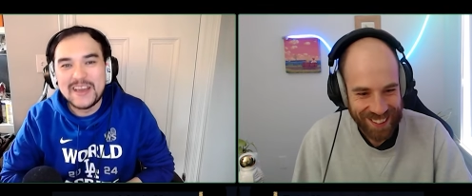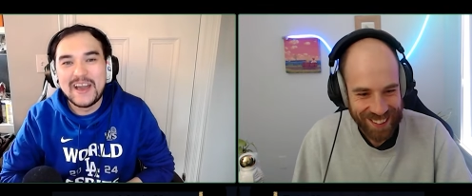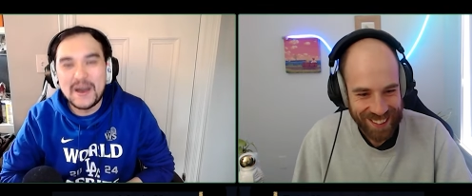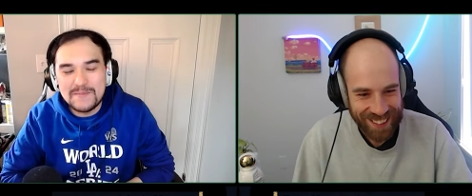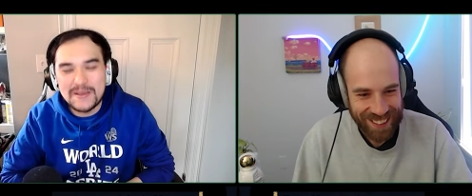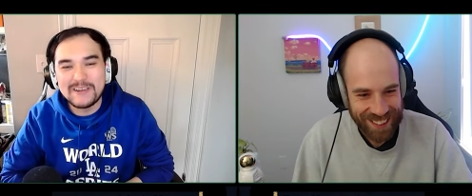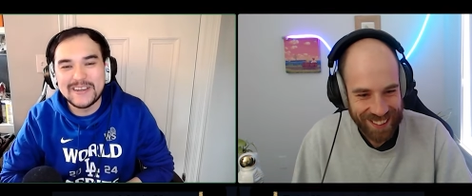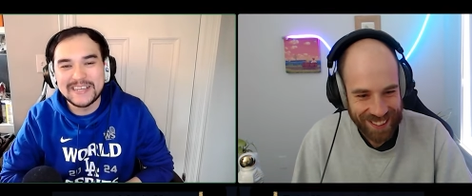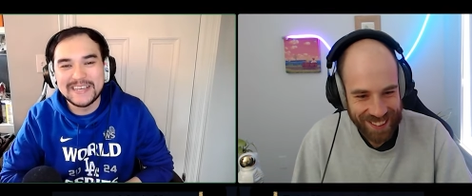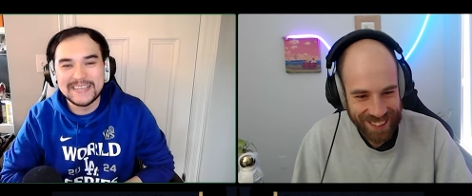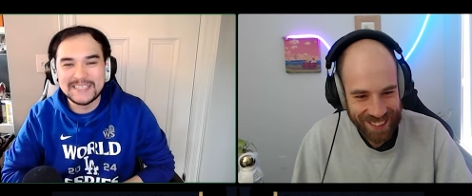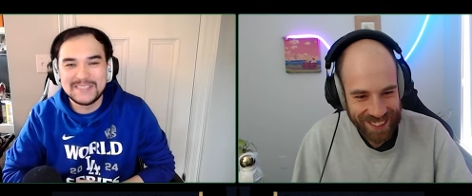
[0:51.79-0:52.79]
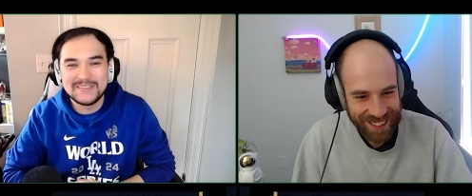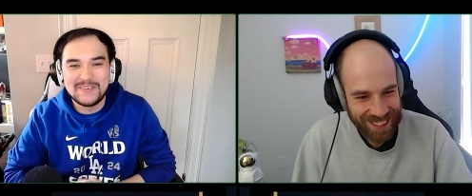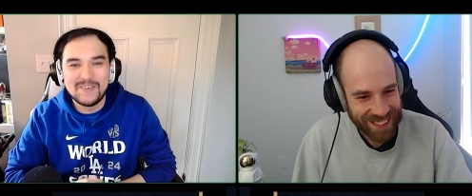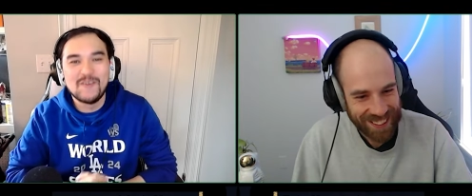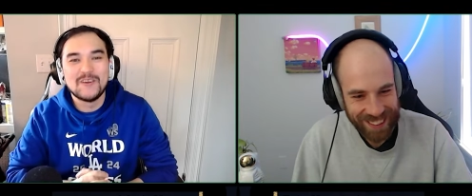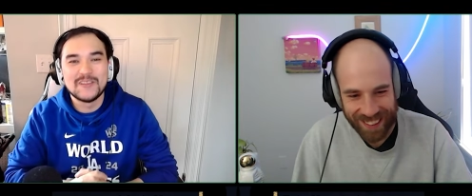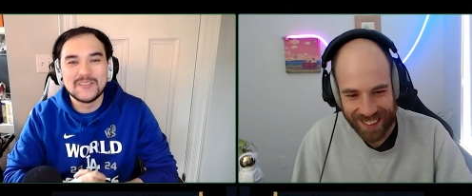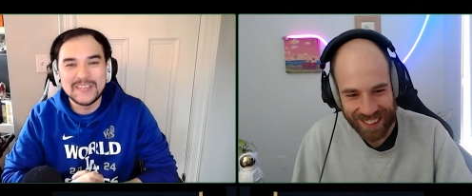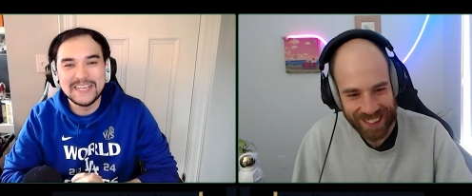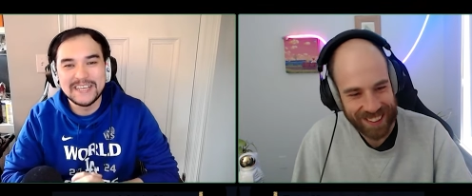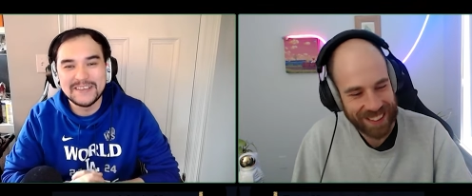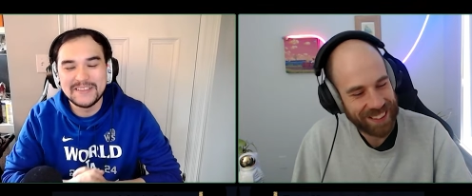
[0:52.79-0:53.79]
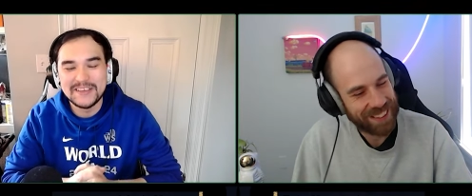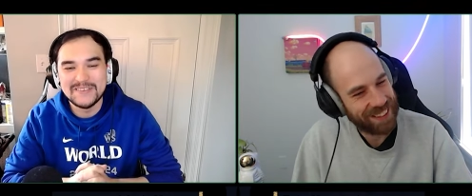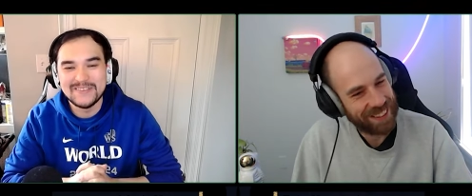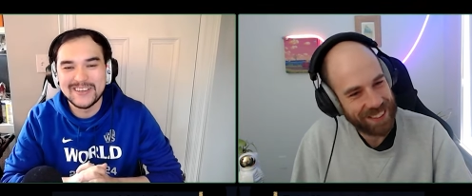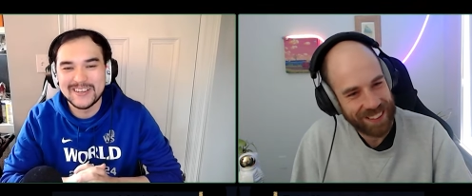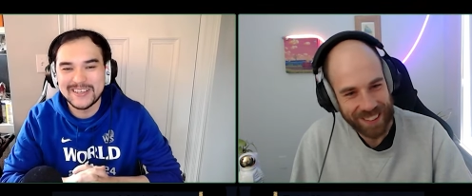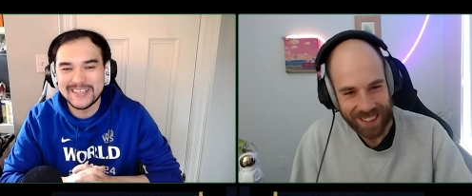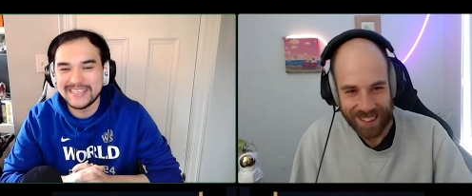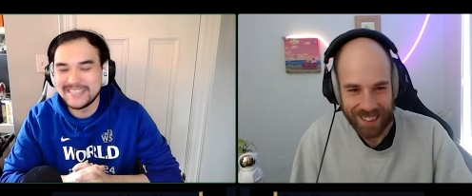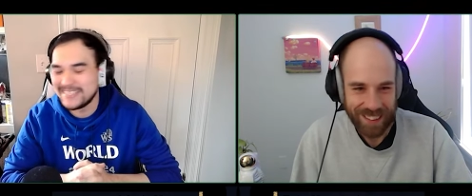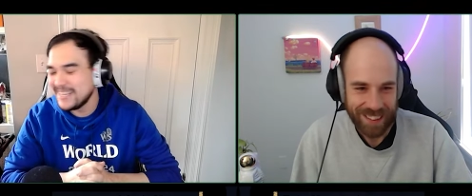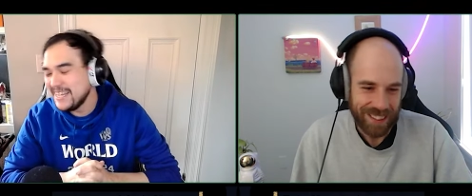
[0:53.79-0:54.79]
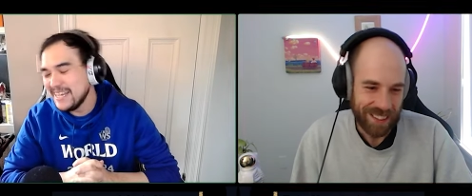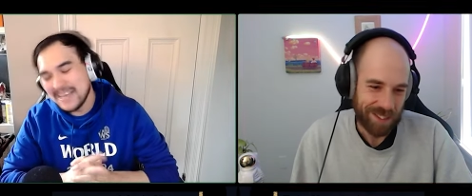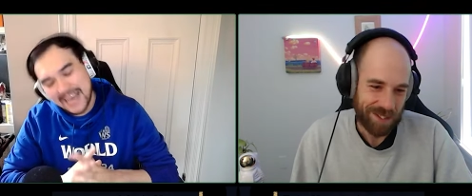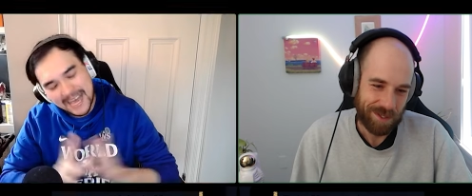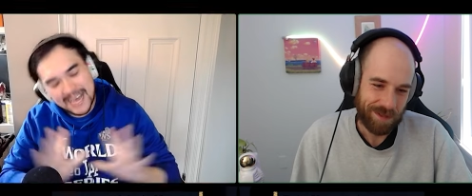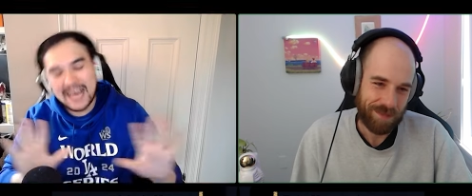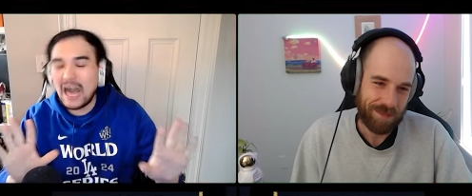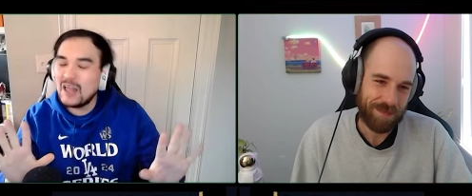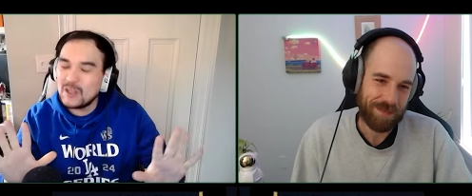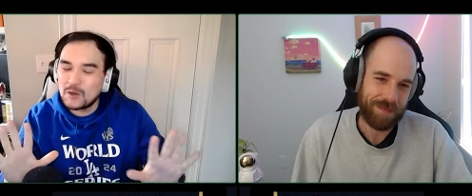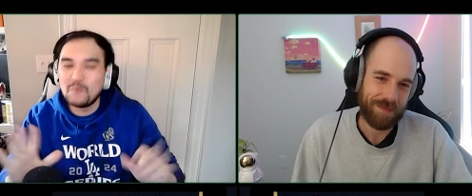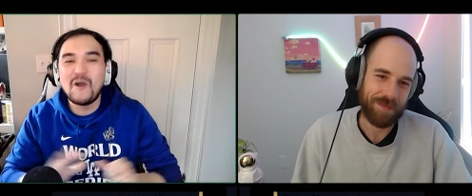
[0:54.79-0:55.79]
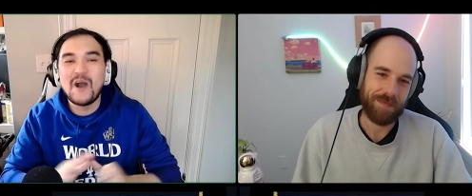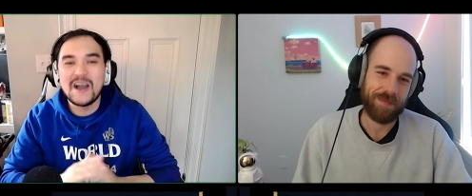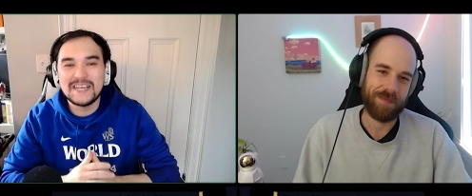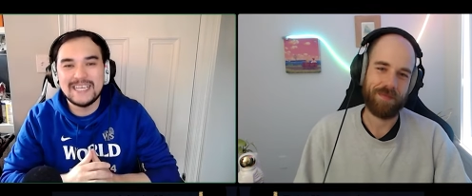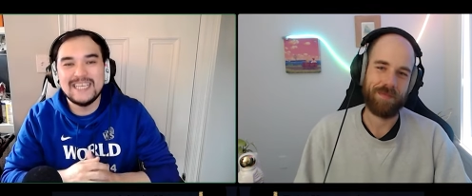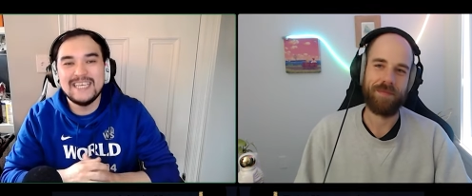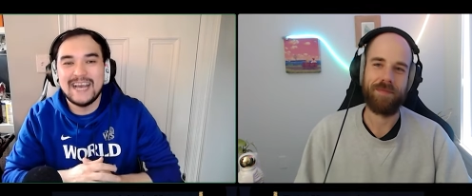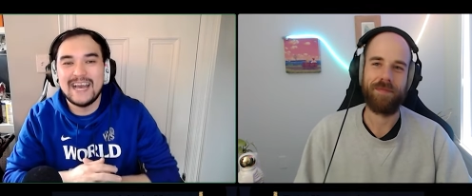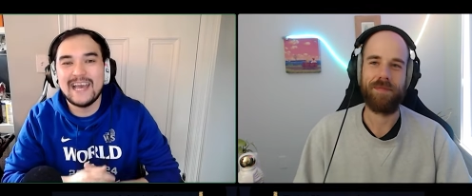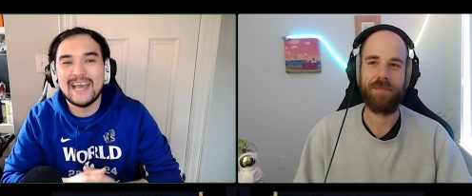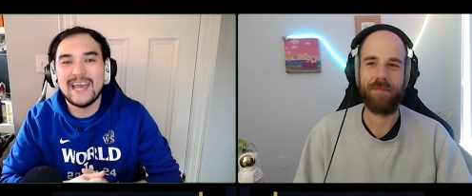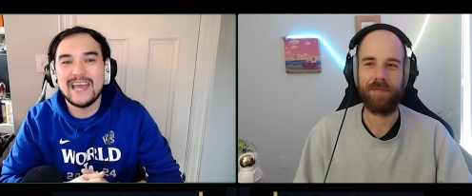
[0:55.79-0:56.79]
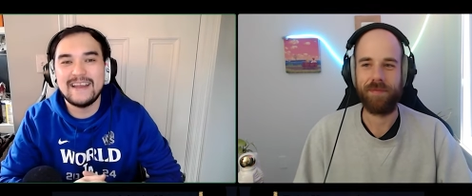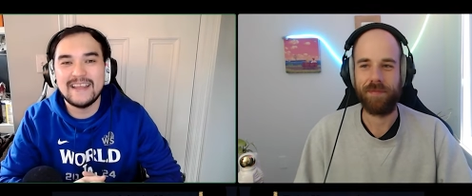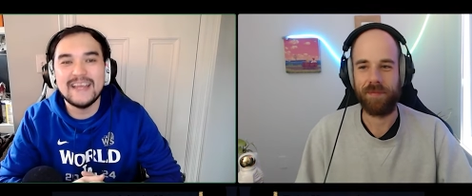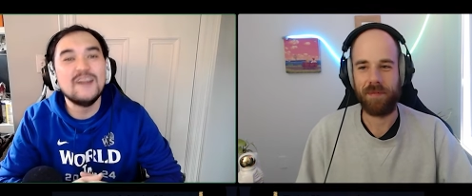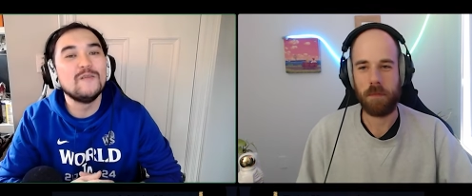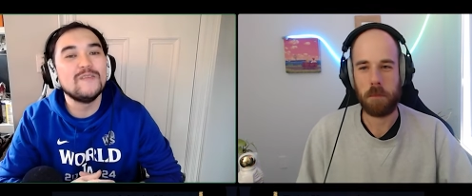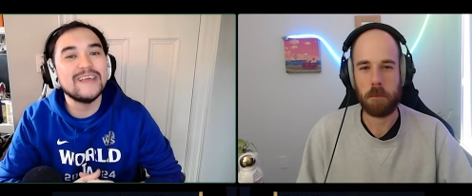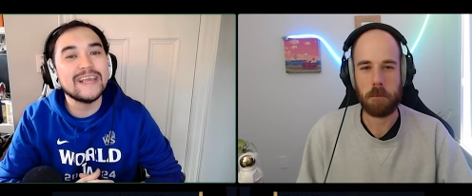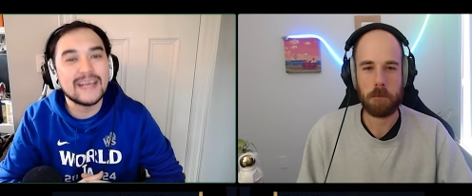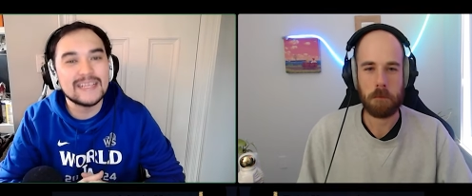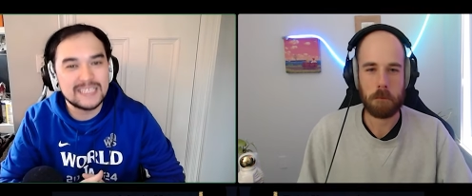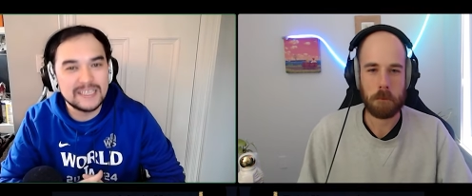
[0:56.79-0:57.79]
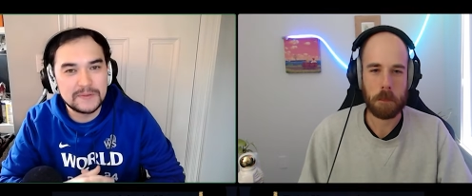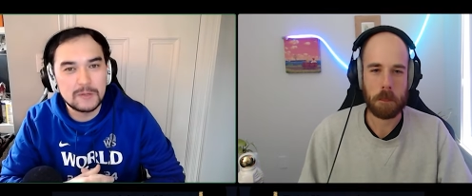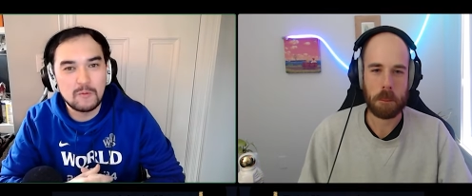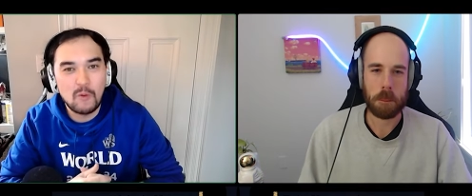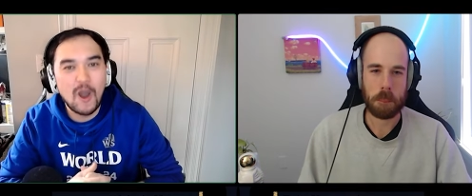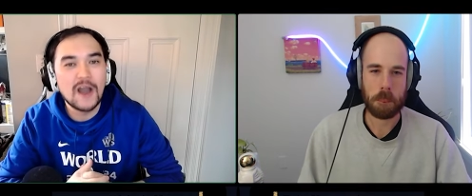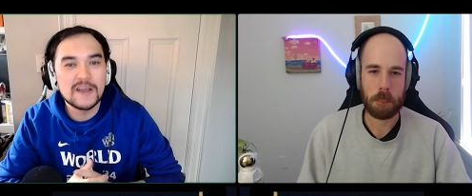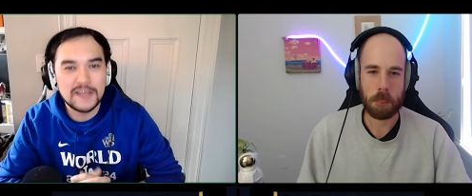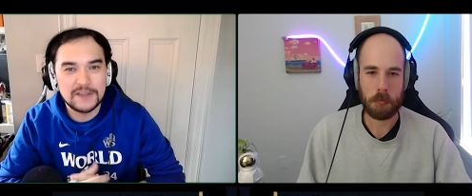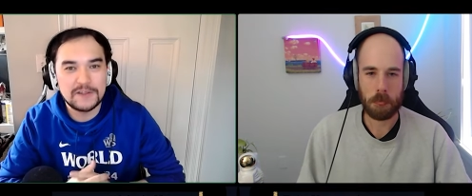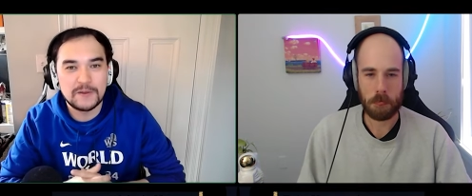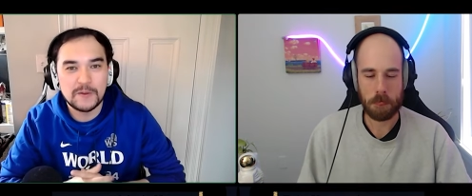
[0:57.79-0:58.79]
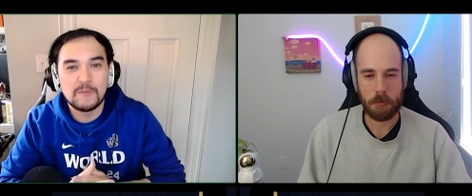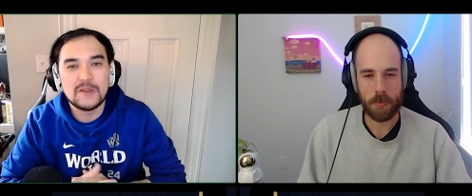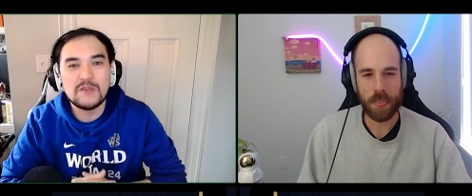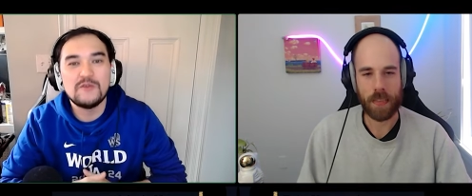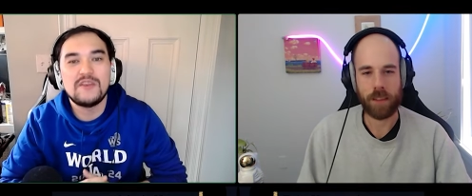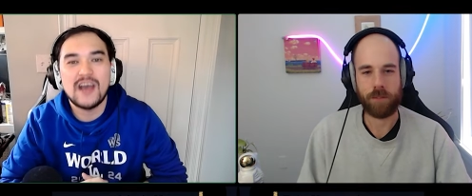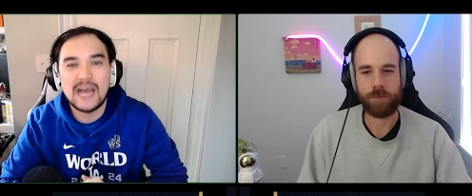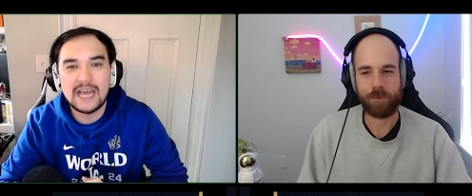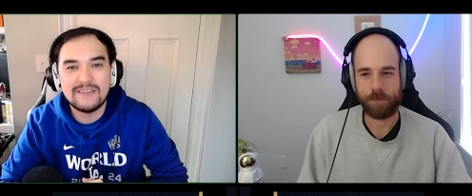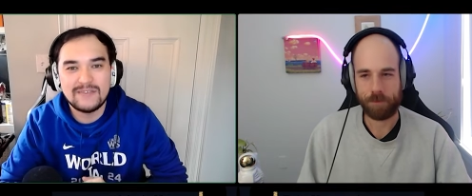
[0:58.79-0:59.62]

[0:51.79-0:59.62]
Speaker 1: Americas for yeah. League of the Americas. A little wonky, and it only gets even wonkier when you dive